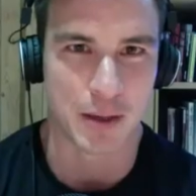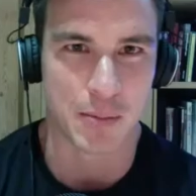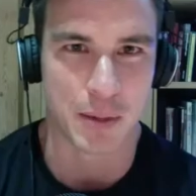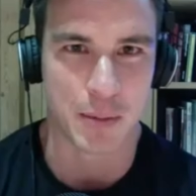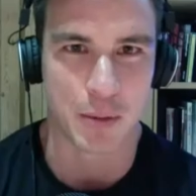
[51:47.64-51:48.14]
are
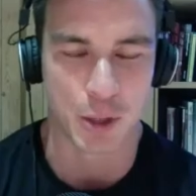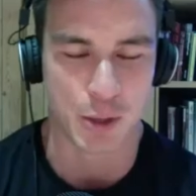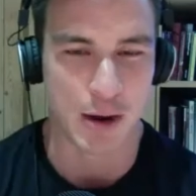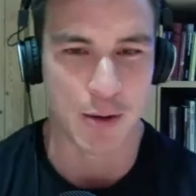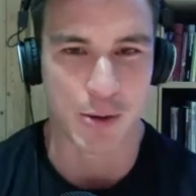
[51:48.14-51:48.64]
people who
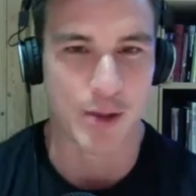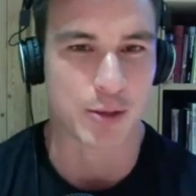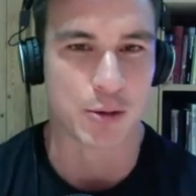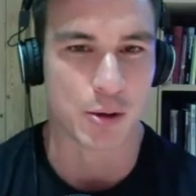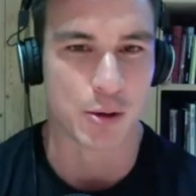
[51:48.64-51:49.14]
go out way
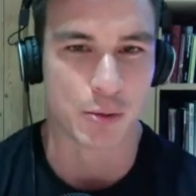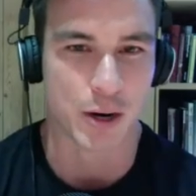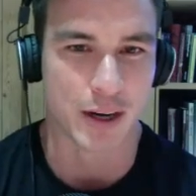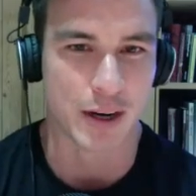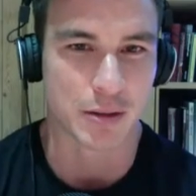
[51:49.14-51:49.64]
too hot in
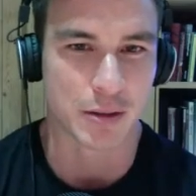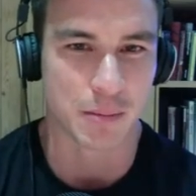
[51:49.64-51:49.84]
workouts.